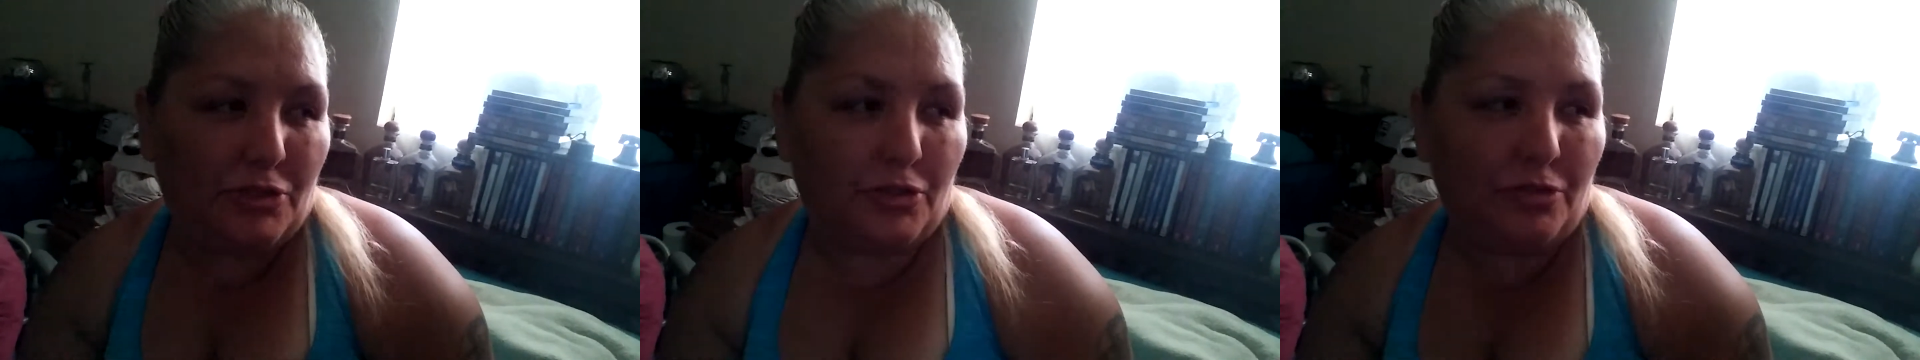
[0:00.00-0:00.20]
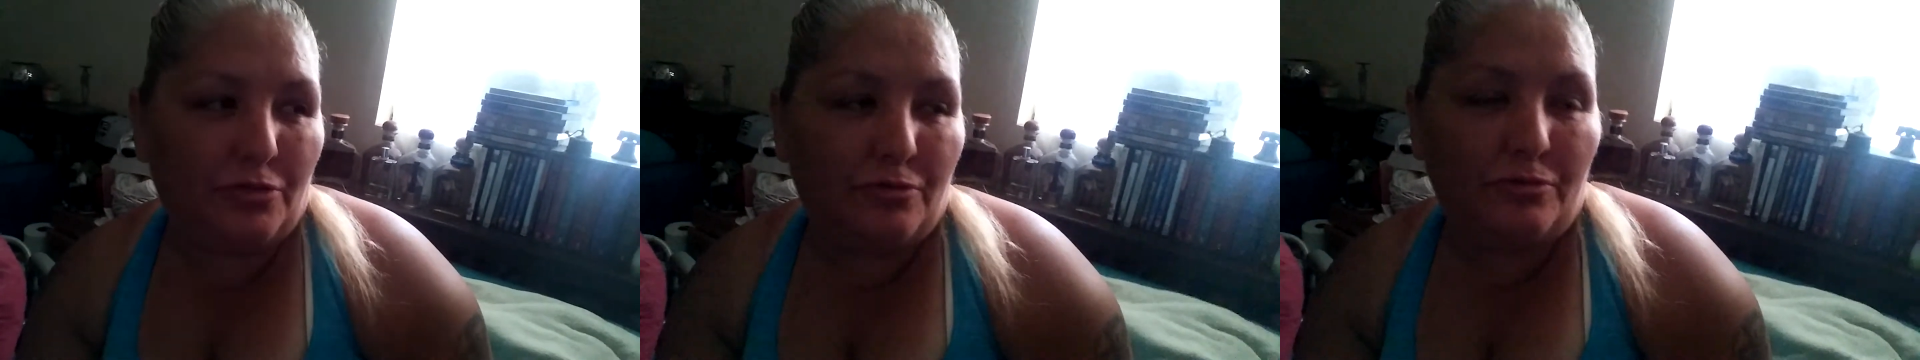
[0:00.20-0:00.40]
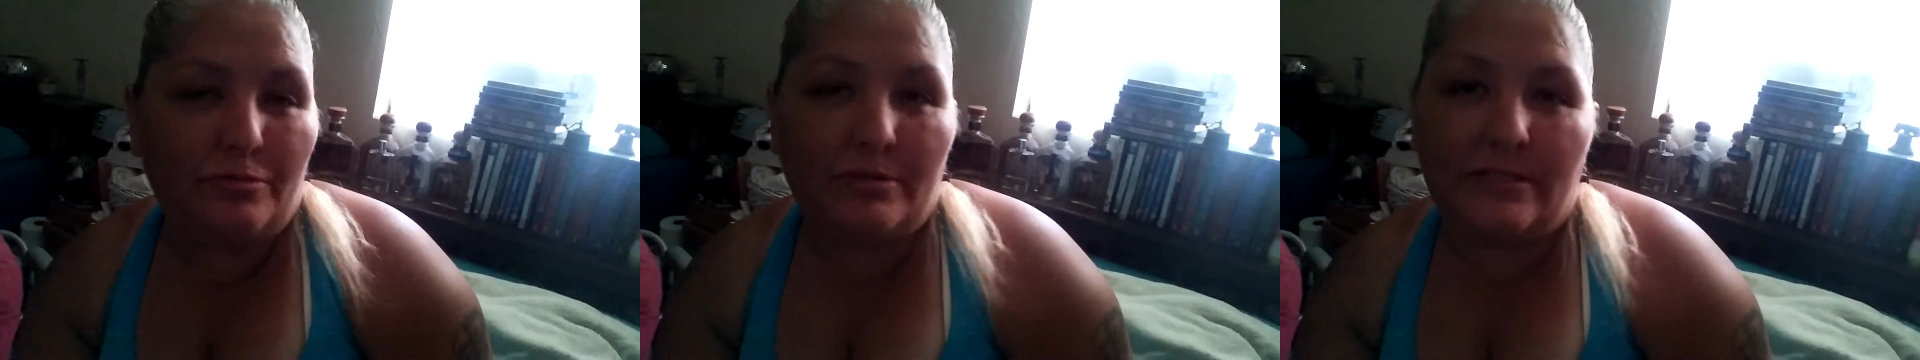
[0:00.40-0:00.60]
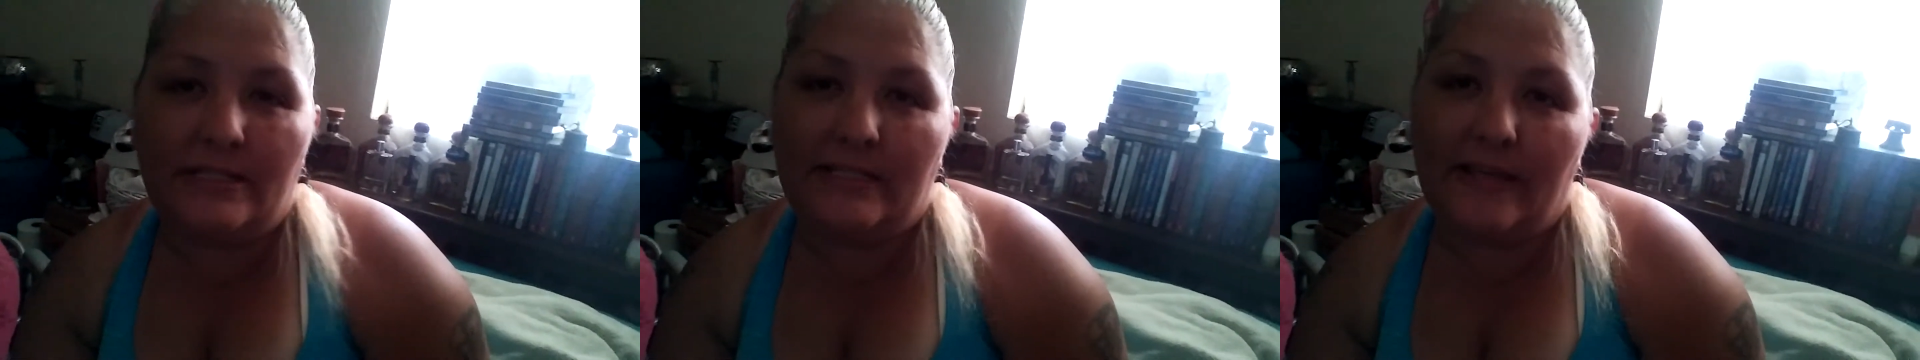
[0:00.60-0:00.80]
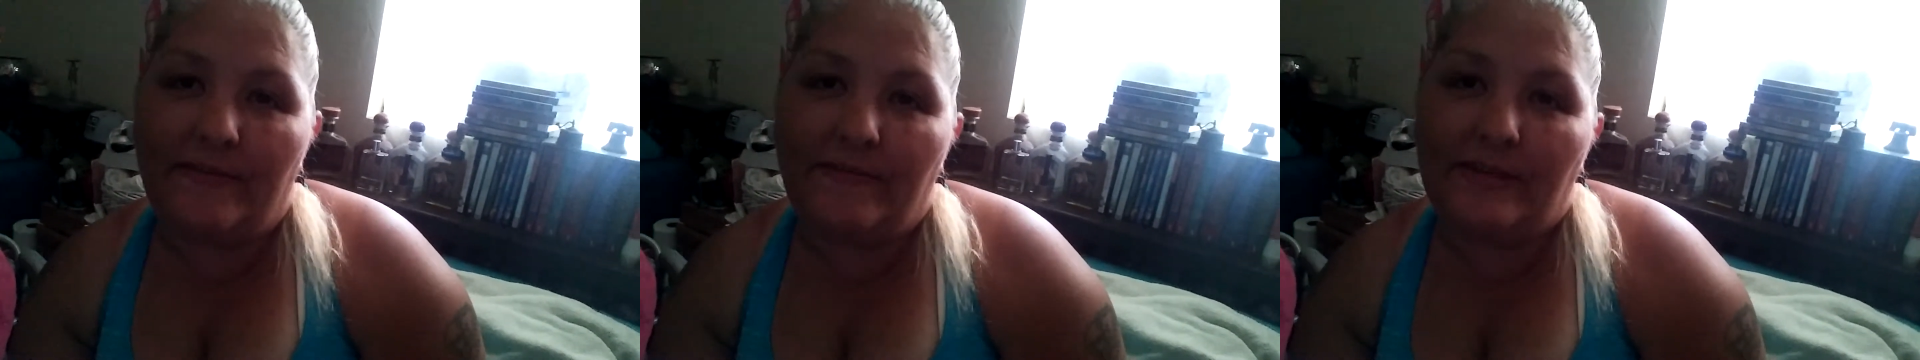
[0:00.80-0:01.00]
June
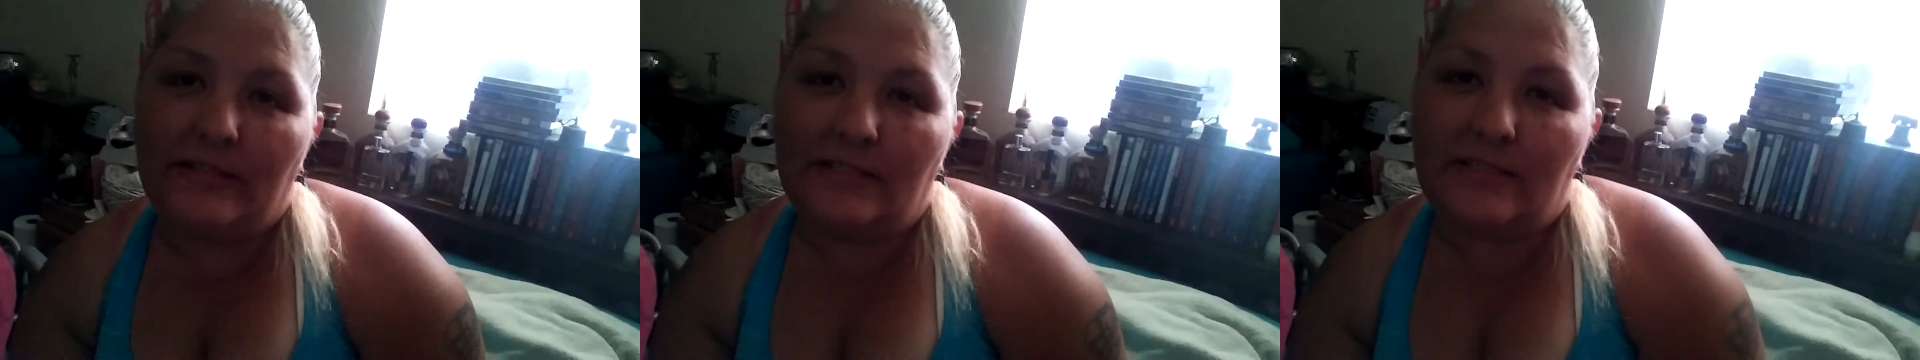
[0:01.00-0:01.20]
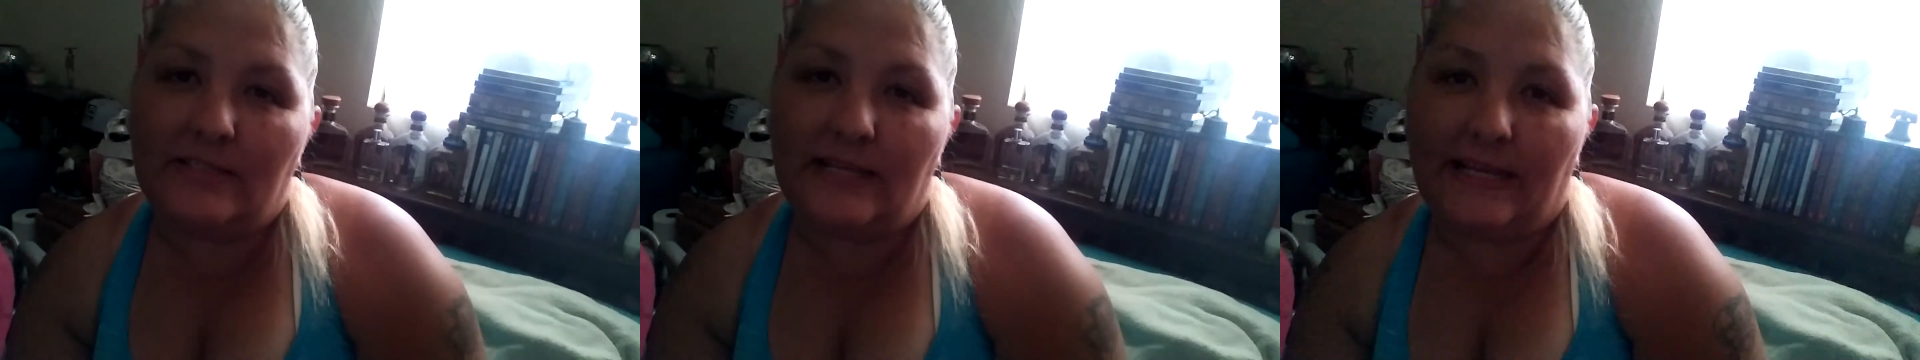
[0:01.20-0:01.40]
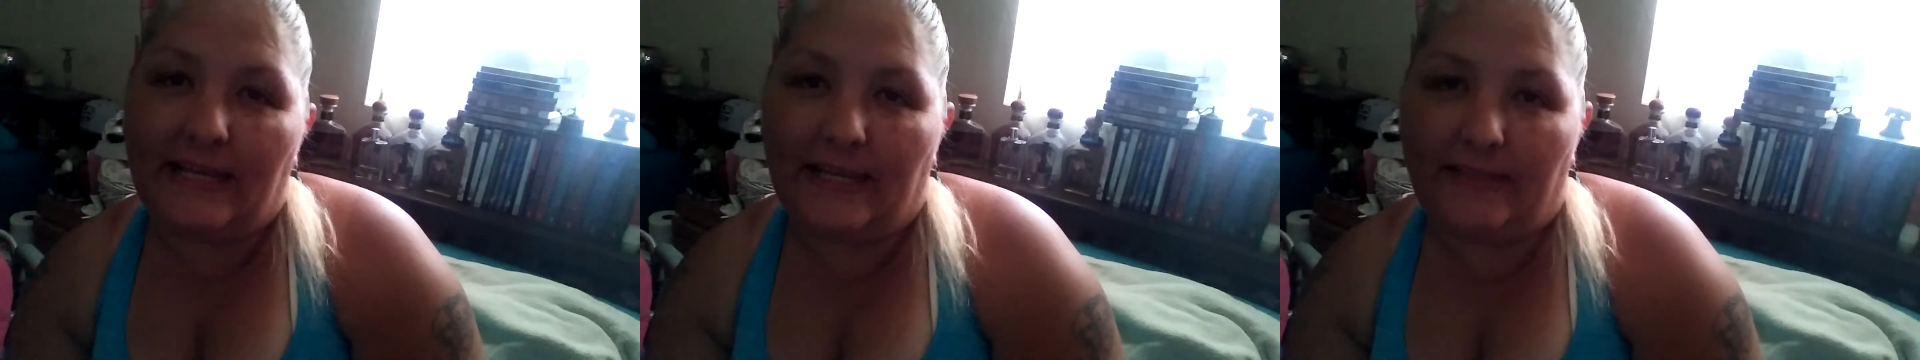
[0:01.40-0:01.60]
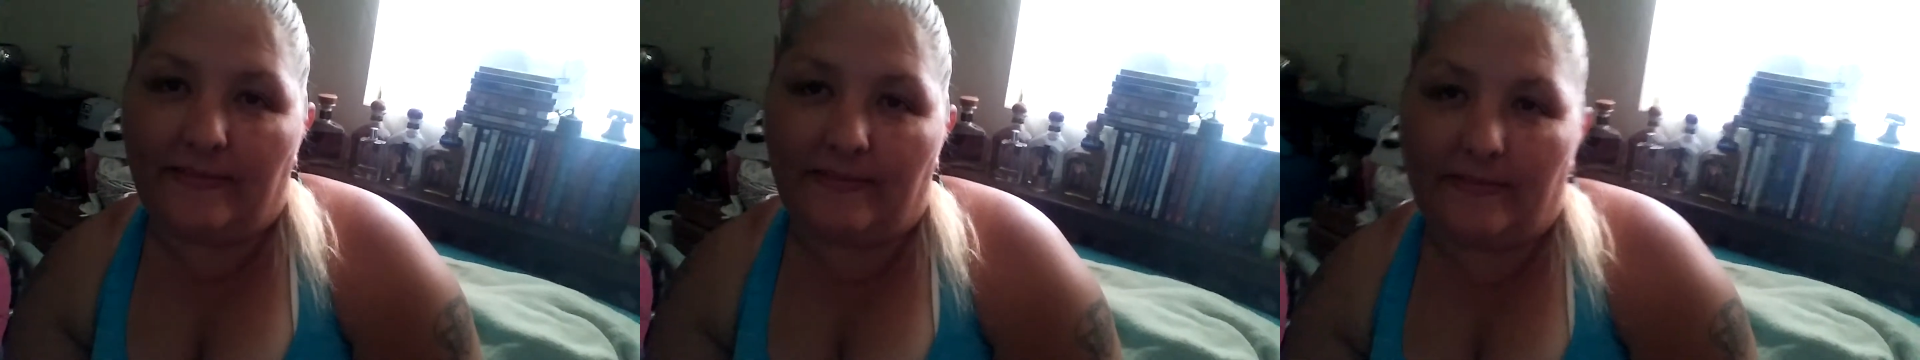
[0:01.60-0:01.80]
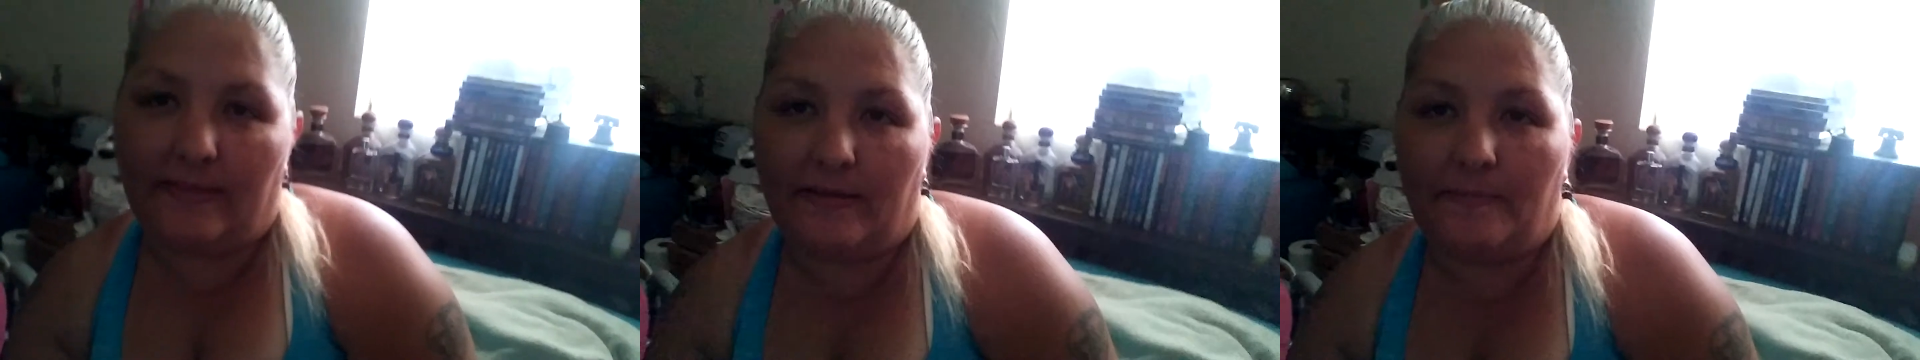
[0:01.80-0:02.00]
17th.